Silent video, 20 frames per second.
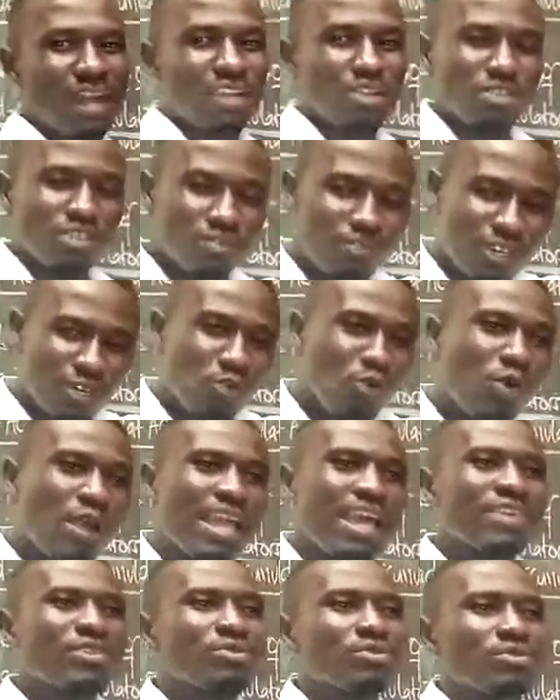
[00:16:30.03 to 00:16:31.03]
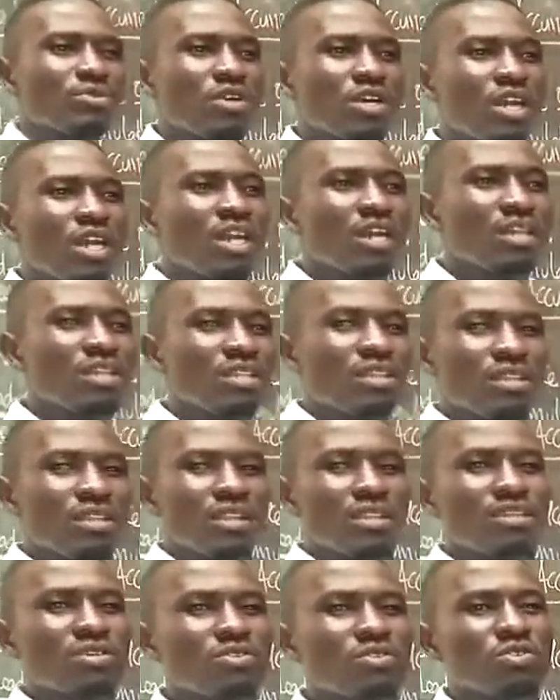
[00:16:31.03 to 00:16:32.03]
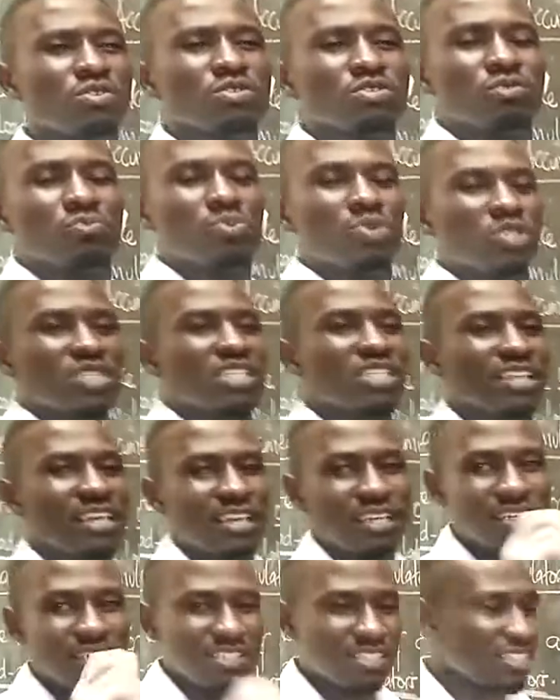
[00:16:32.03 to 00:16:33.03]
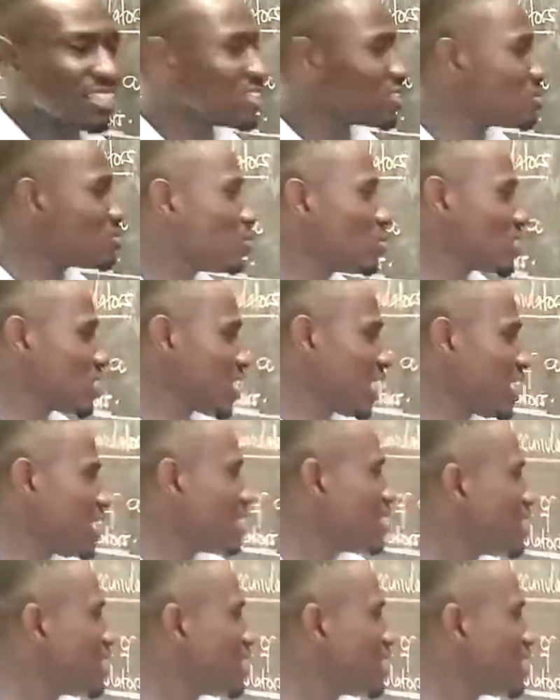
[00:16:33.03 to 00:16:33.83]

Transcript: and even where you put the distilled water,